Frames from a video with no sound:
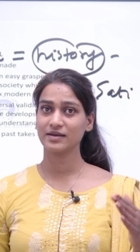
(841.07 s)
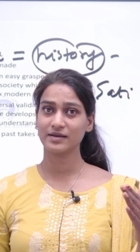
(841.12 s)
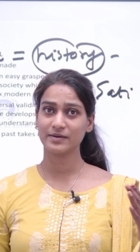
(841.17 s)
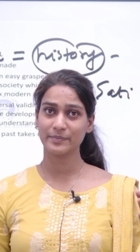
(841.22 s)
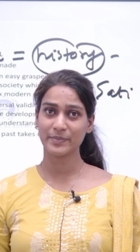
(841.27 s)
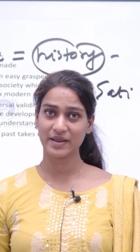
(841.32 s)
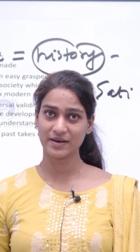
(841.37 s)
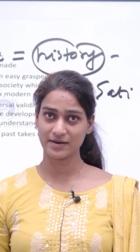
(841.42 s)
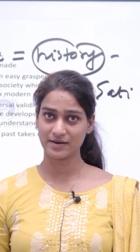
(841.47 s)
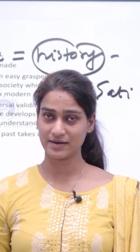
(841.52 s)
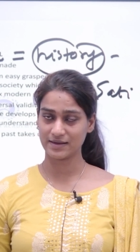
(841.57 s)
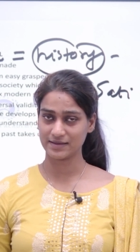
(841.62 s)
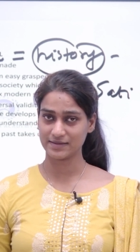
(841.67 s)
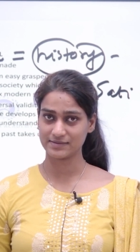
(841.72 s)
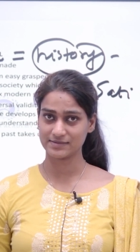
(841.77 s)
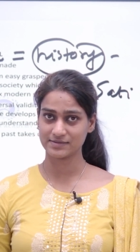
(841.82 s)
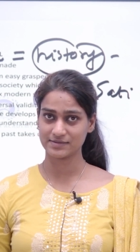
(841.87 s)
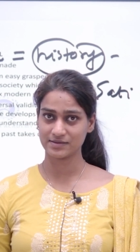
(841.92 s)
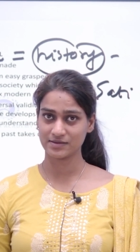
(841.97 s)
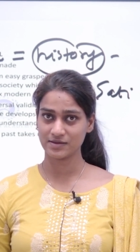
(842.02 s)

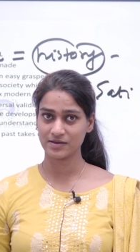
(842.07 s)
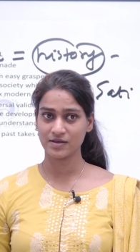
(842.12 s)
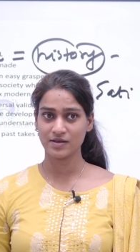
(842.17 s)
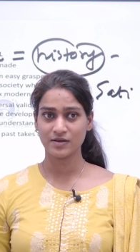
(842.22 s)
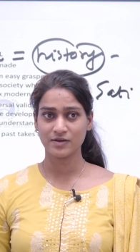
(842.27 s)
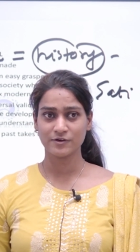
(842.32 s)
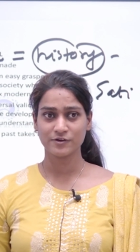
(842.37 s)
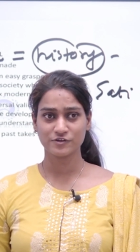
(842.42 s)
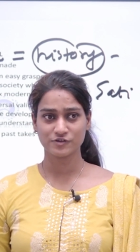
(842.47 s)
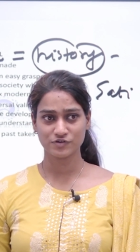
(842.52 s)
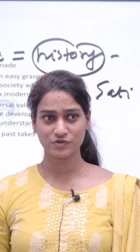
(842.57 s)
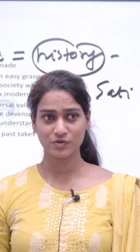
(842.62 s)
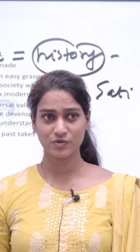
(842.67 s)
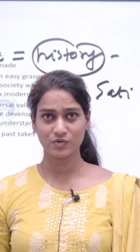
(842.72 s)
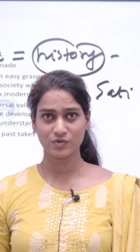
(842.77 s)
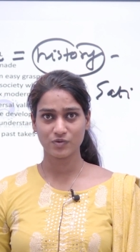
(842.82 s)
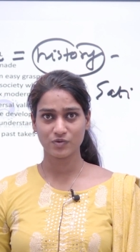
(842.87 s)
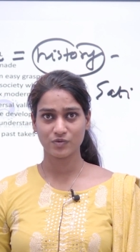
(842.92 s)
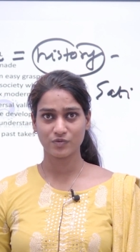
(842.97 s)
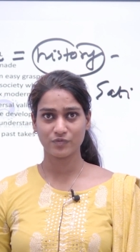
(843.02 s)
penalized.
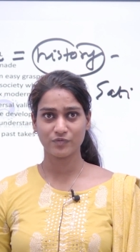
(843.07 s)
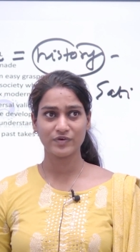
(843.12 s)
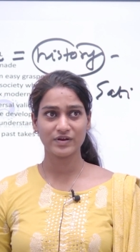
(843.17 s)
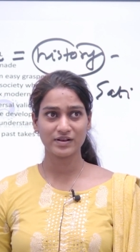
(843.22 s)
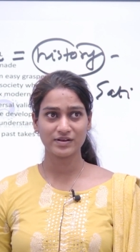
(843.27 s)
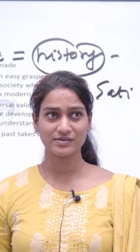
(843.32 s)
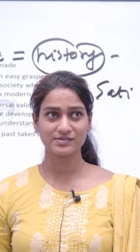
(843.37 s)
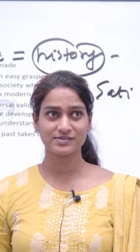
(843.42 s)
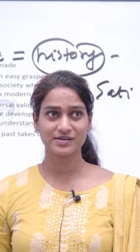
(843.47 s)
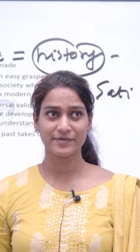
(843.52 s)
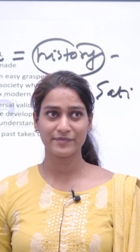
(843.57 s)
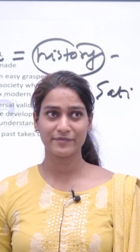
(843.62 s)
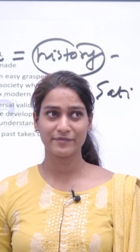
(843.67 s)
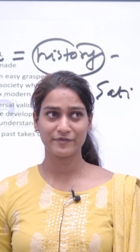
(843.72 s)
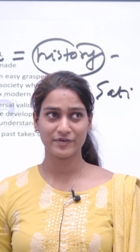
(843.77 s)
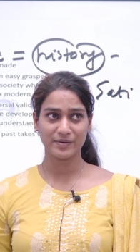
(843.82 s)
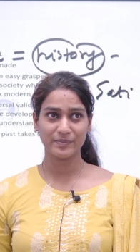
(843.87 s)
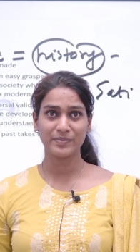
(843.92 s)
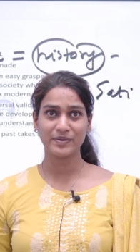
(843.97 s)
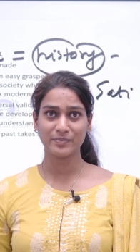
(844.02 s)
So will
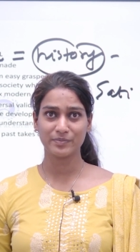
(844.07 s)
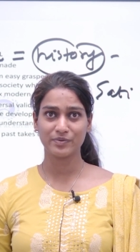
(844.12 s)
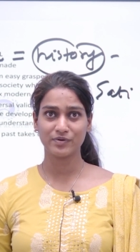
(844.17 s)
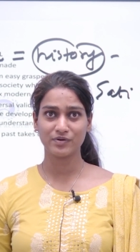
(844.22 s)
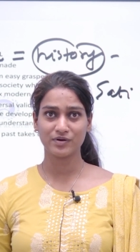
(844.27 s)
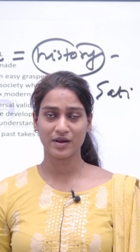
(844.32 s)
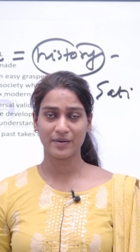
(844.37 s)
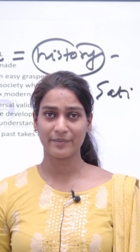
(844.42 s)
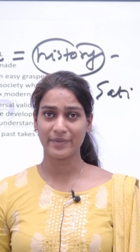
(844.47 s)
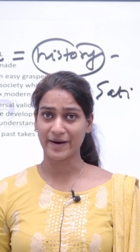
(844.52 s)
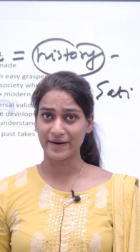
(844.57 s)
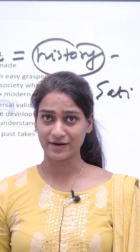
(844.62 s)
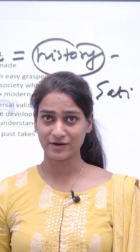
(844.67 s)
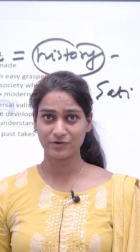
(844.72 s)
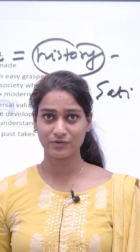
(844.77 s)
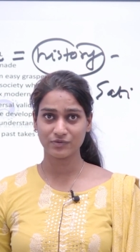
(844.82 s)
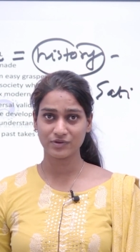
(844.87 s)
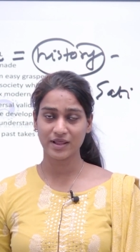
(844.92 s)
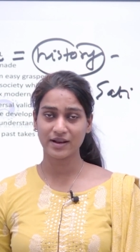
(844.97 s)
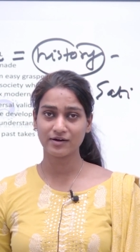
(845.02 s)
people abide
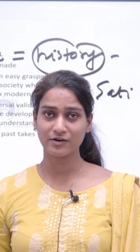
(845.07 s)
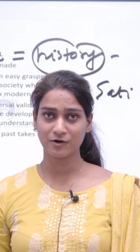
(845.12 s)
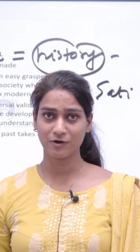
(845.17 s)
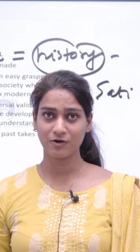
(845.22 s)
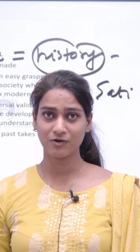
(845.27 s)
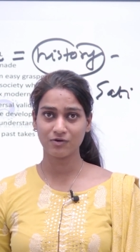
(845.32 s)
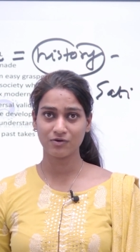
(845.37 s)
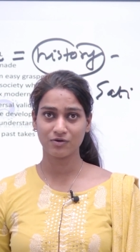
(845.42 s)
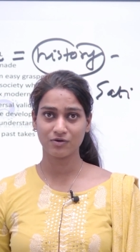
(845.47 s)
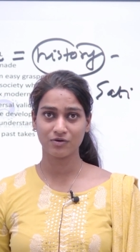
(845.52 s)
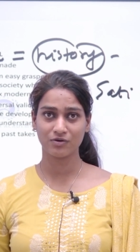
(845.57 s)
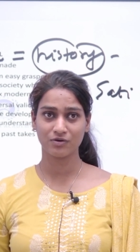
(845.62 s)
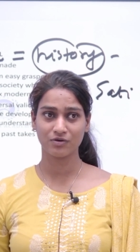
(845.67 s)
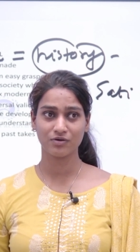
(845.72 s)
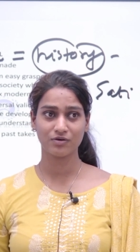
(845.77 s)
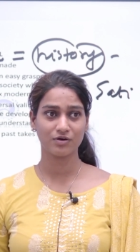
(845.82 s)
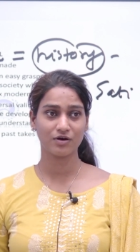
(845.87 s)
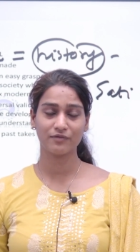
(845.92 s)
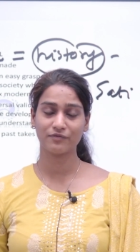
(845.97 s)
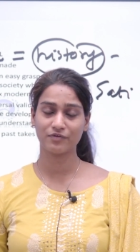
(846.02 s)
to that law?
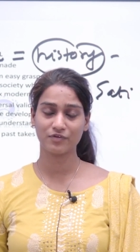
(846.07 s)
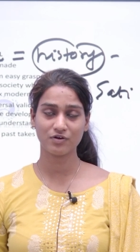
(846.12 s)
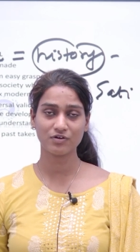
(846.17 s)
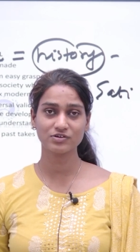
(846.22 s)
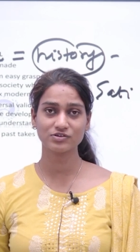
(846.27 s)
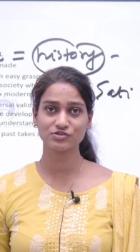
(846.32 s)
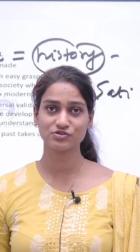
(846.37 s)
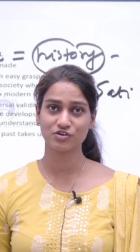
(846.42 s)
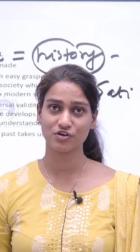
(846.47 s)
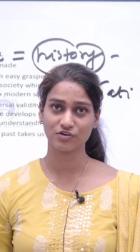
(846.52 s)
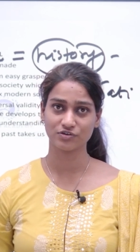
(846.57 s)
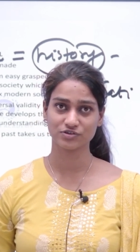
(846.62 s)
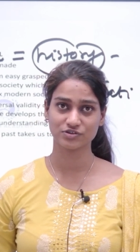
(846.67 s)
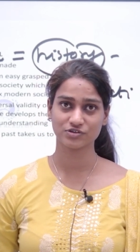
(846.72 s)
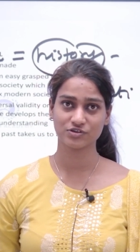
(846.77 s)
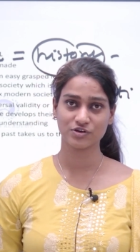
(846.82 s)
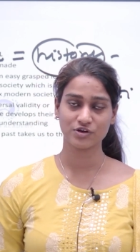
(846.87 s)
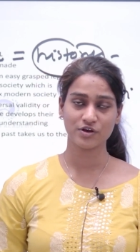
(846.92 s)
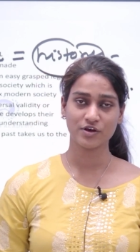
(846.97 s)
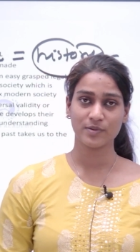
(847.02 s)
Of course not,
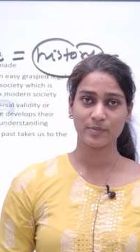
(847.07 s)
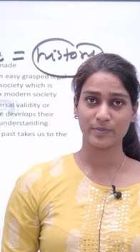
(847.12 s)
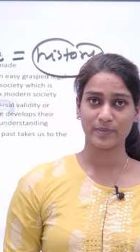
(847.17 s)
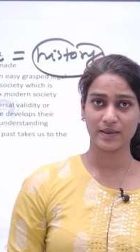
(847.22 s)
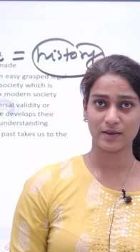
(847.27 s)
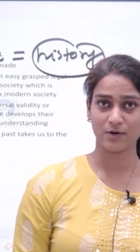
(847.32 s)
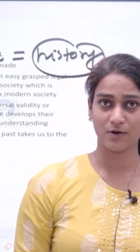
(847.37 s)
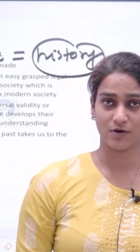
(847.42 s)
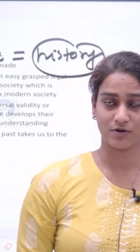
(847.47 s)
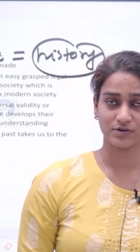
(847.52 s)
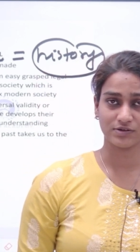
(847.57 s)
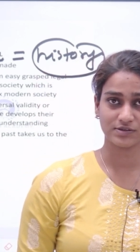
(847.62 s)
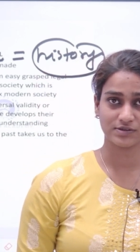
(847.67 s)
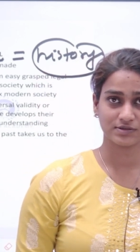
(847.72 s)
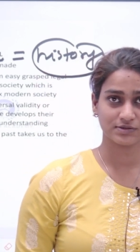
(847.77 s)
because